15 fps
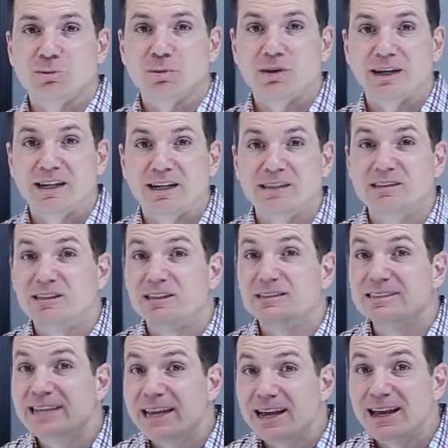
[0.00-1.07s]
Planning.
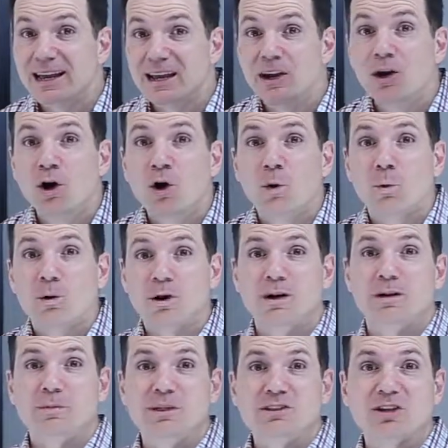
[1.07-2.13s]
Today, we're going to be